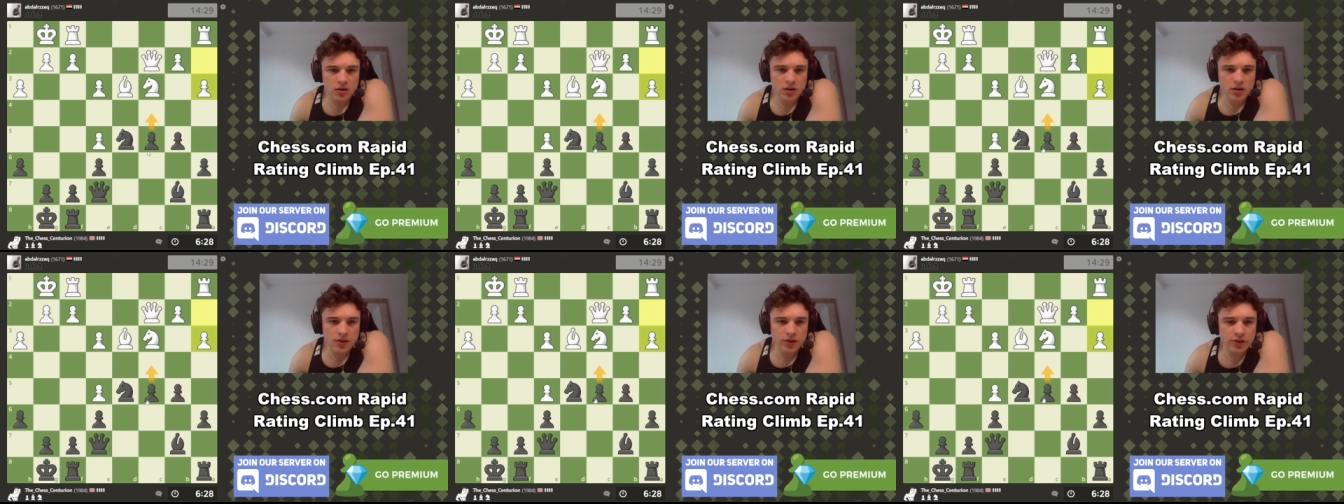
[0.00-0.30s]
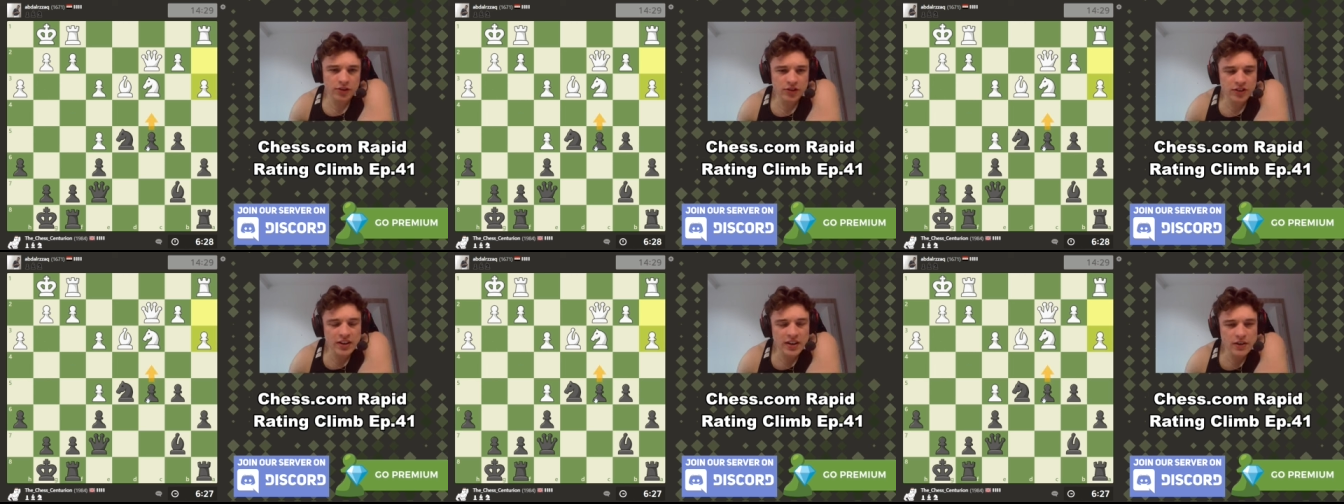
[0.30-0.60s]

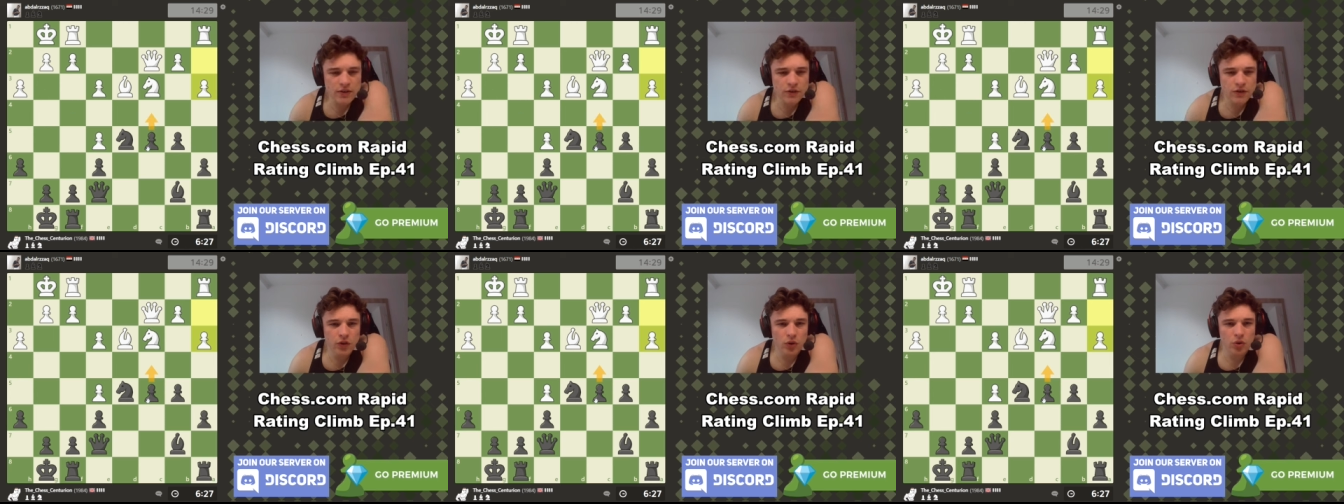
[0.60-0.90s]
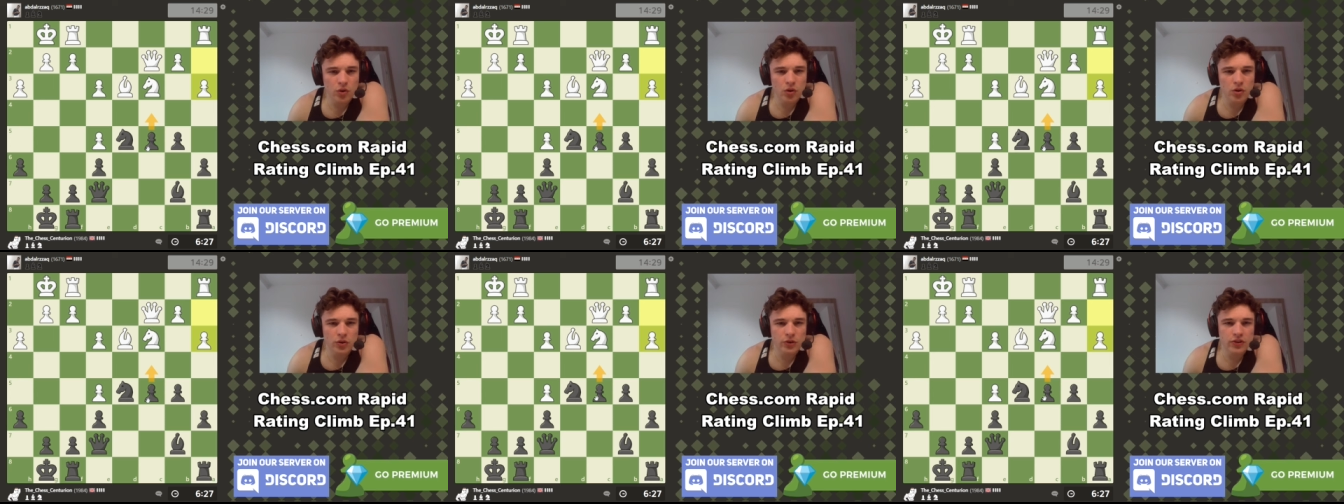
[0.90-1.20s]
c
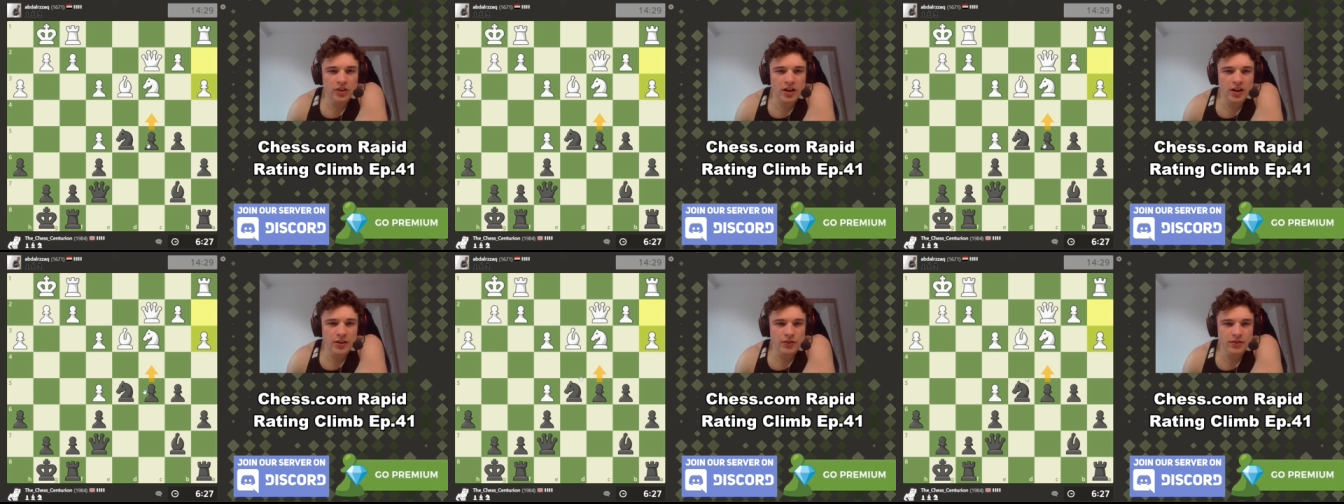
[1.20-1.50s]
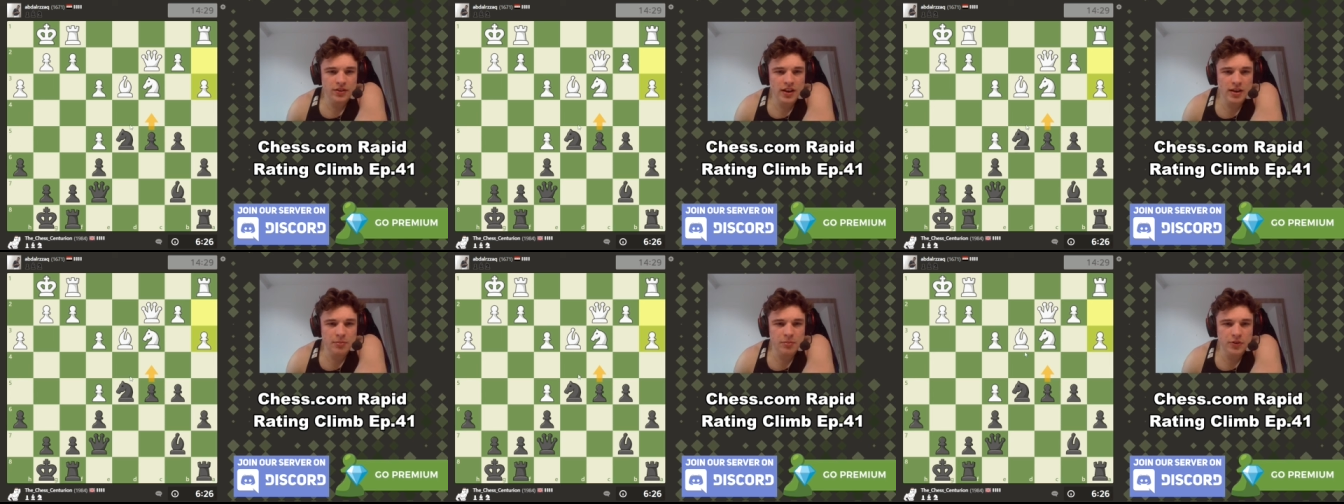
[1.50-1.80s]
four looks kind of
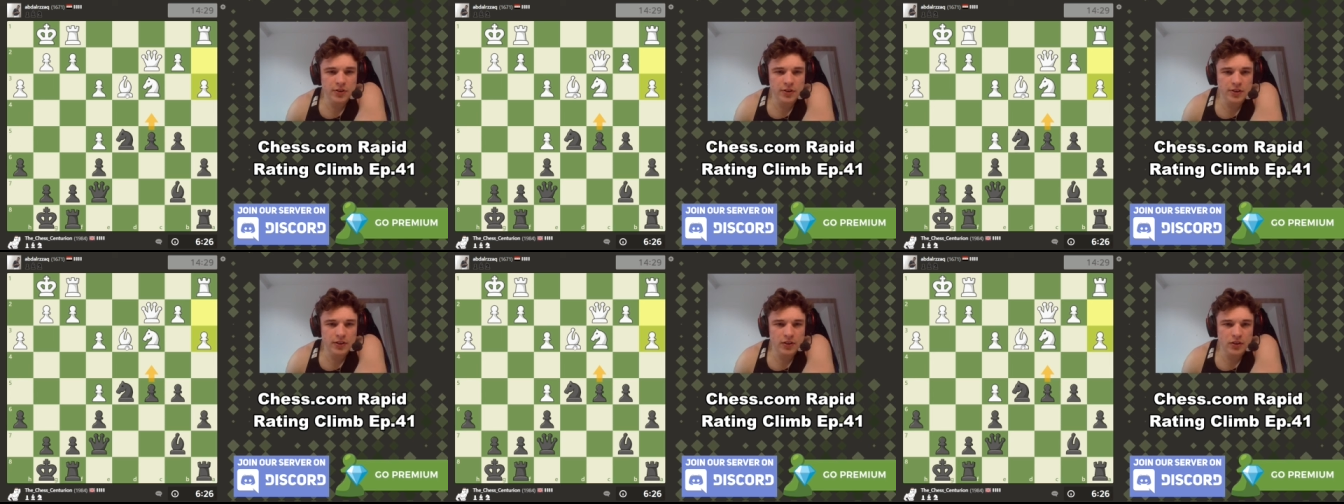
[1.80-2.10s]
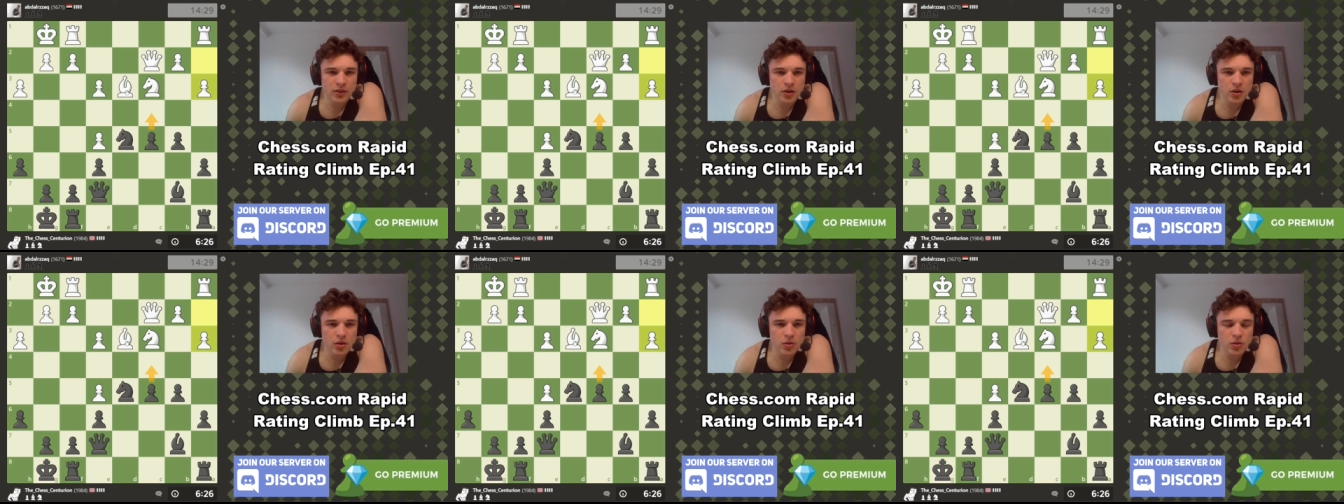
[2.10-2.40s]
tempting,
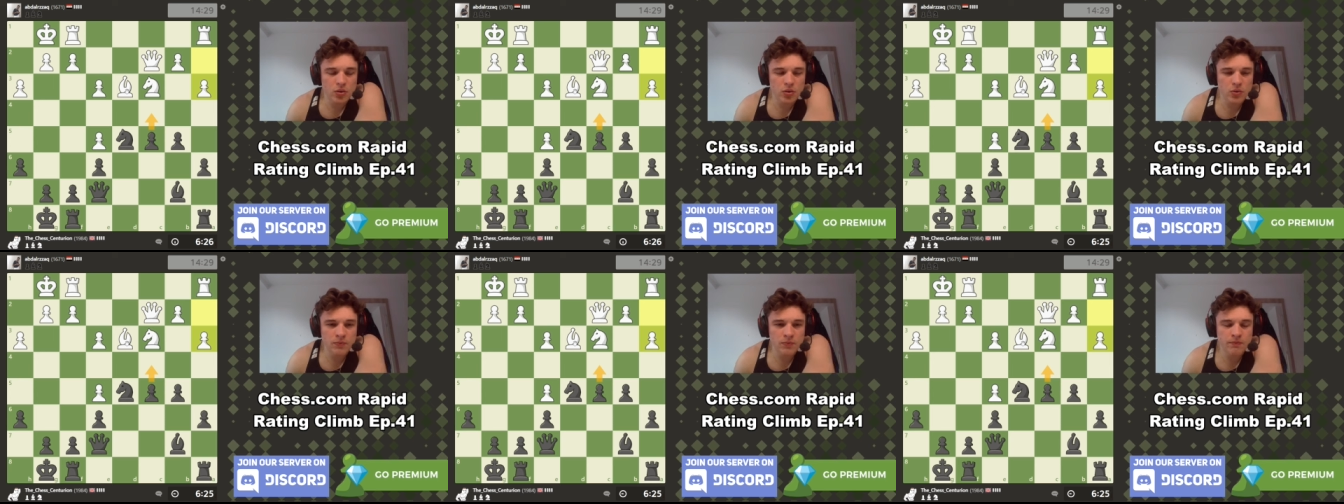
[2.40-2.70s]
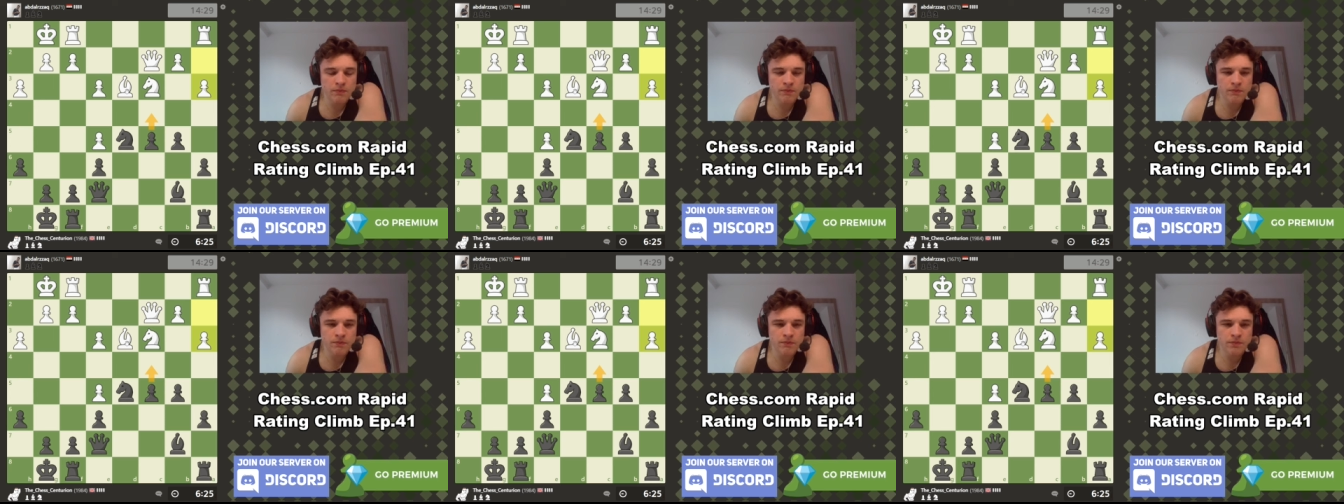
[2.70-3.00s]
though.
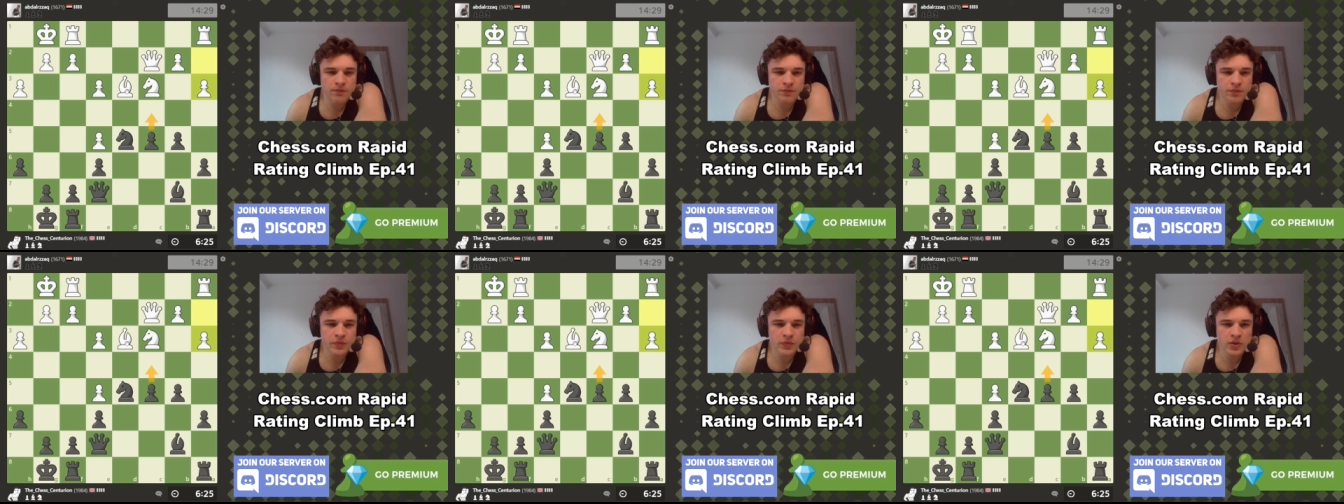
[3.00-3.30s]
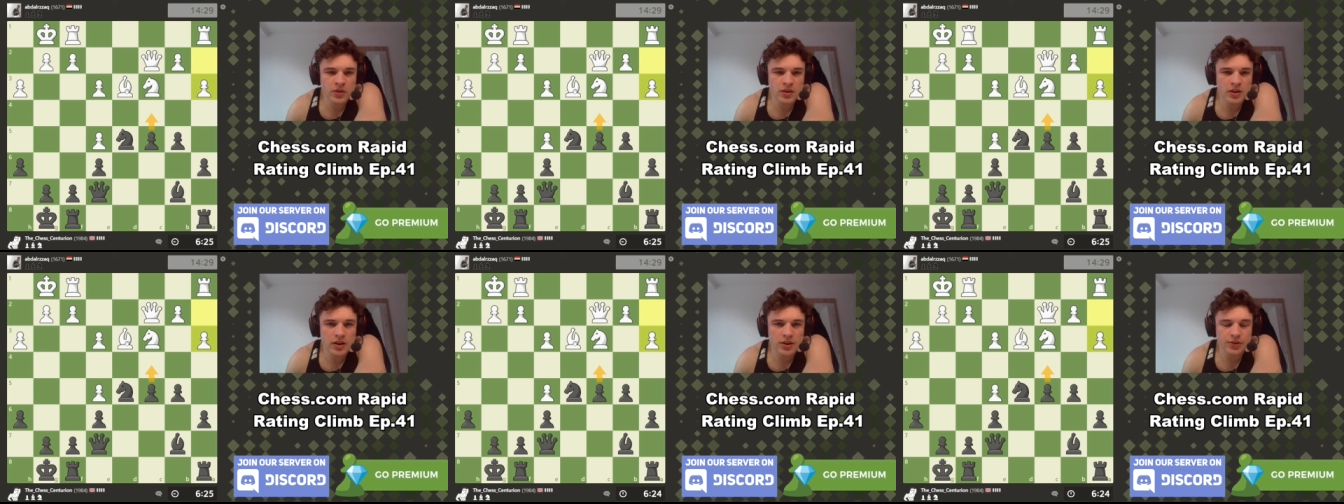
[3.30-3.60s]

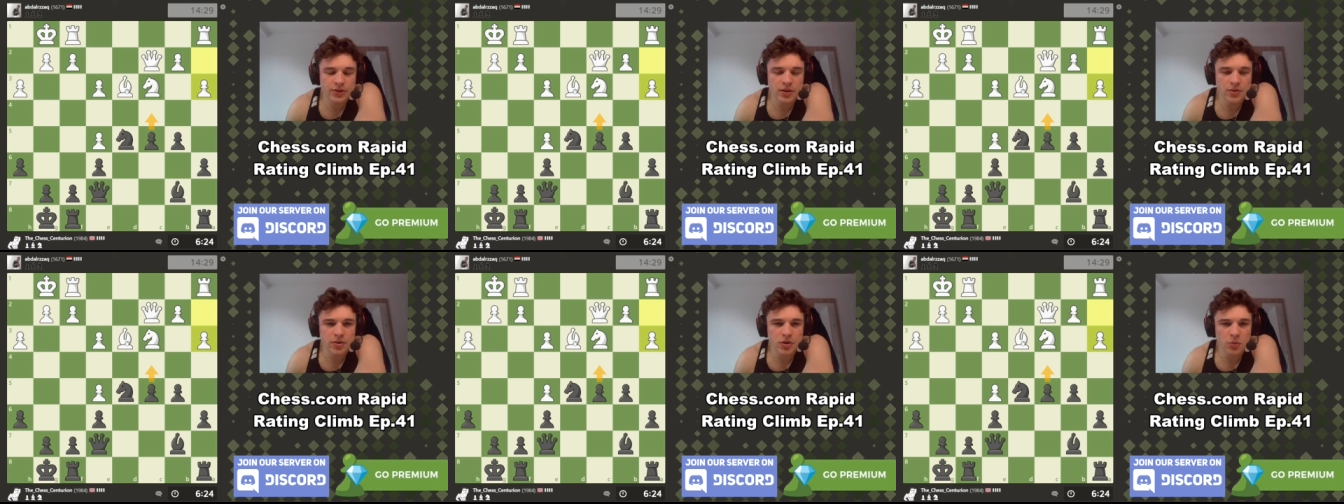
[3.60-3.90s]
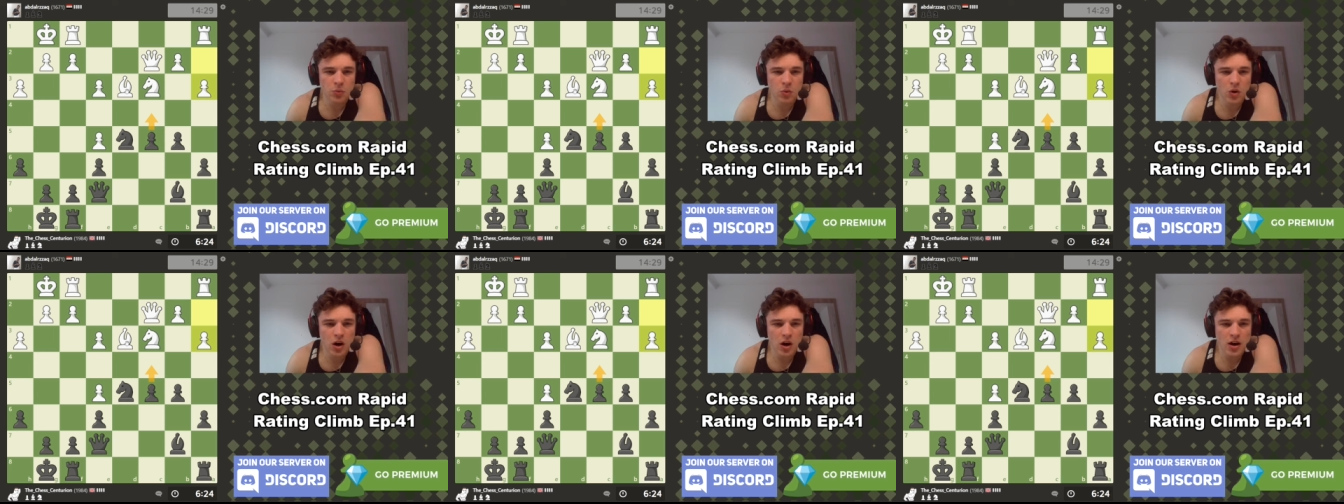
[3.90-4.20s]
I'll tell you
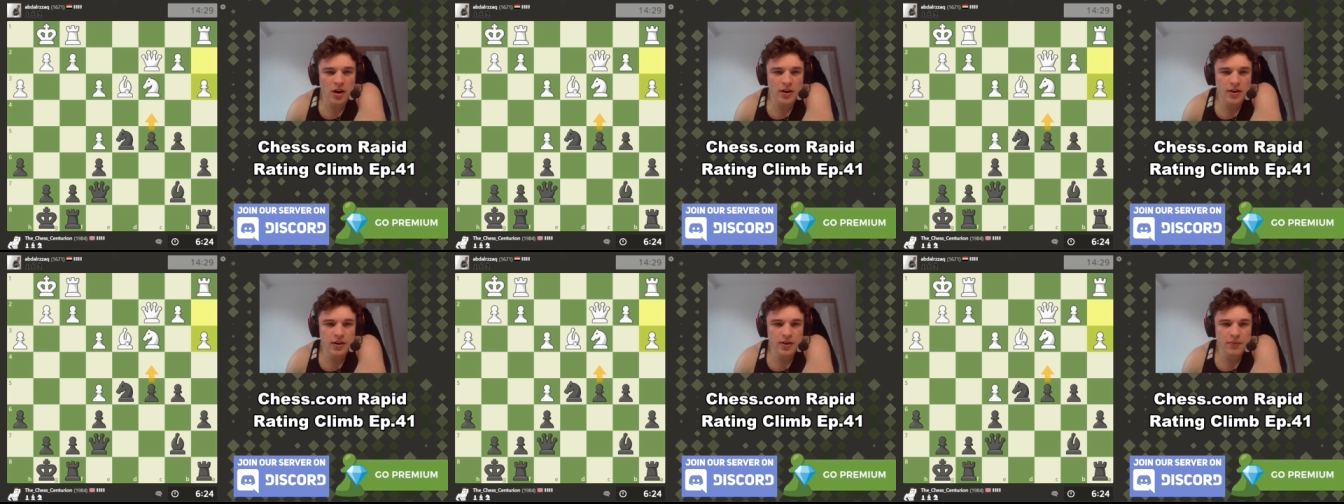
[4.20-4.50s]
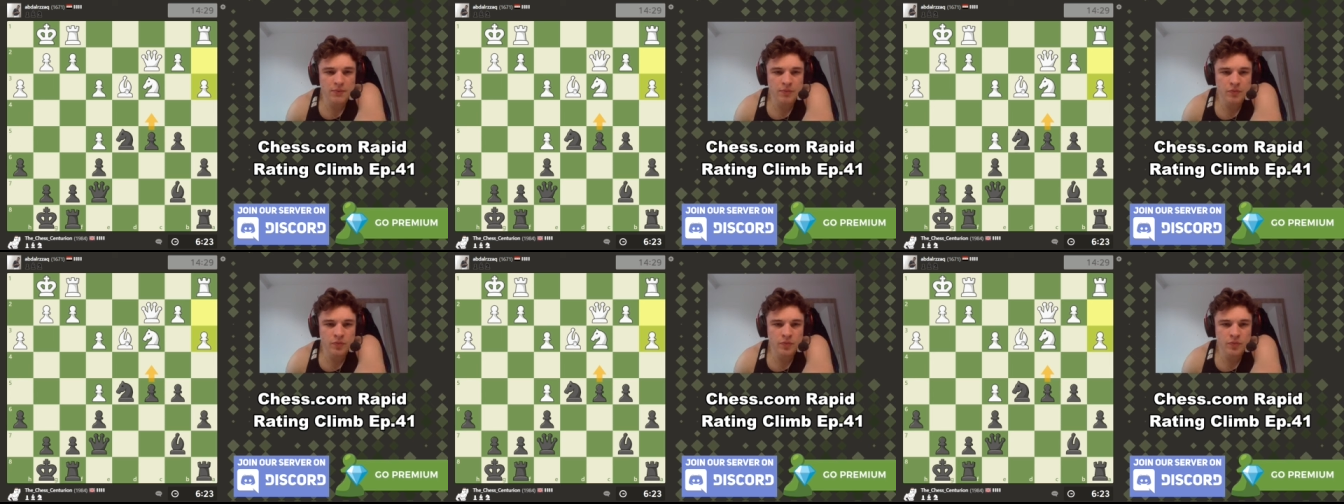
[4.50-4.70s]
why.